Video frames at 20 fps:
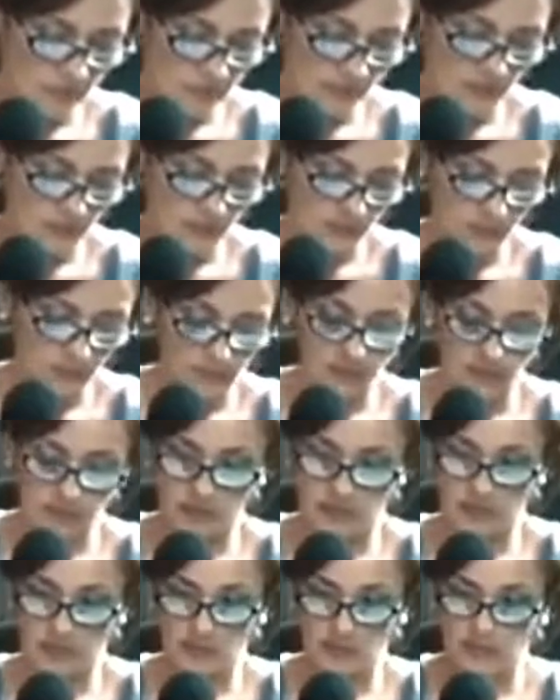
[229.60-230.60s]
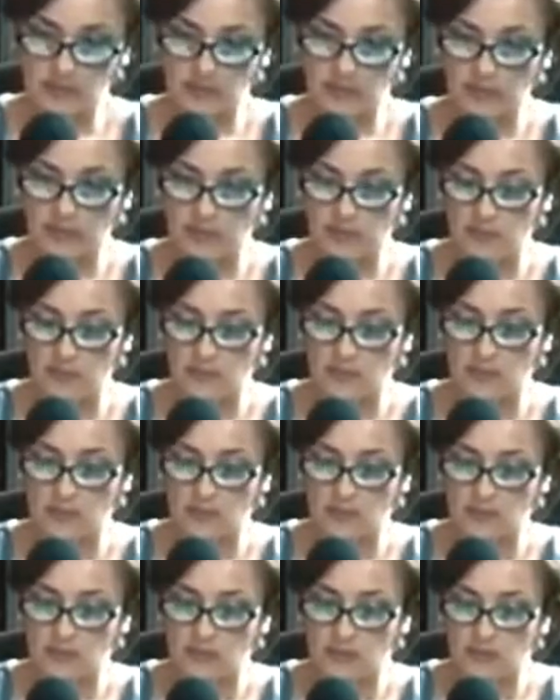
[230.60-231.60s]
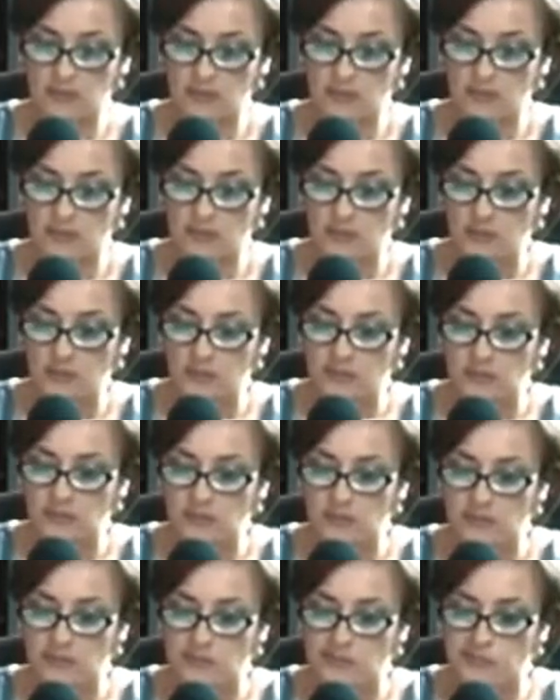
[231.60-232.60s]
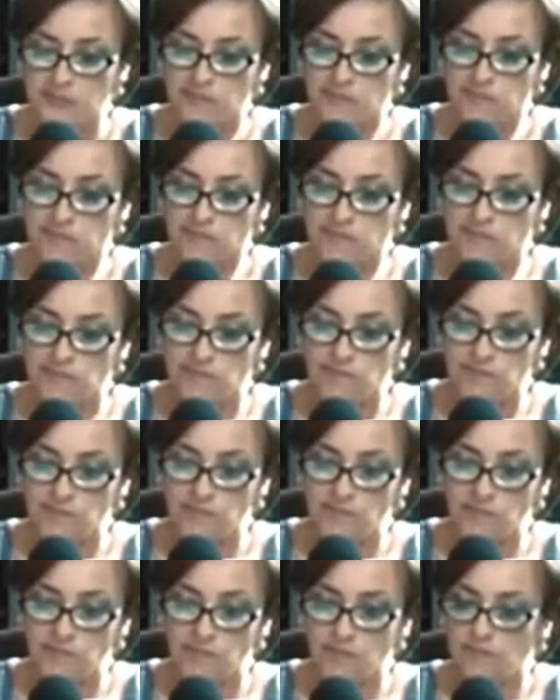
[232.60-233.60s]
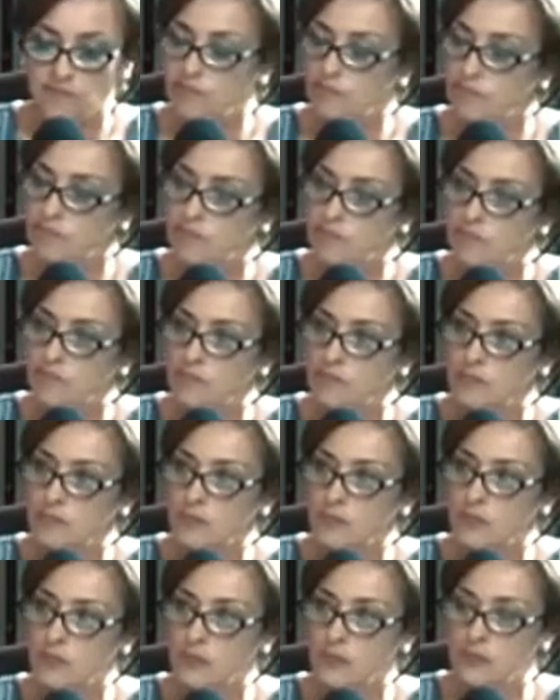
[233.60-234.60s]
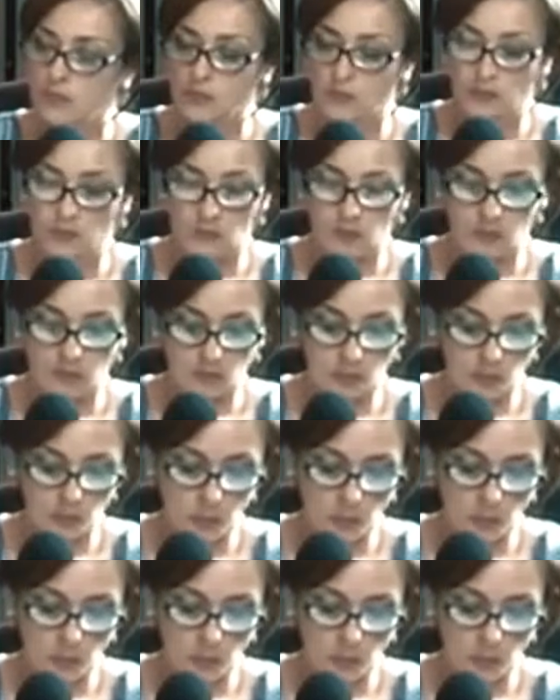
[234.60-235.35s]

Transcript: (not speaking)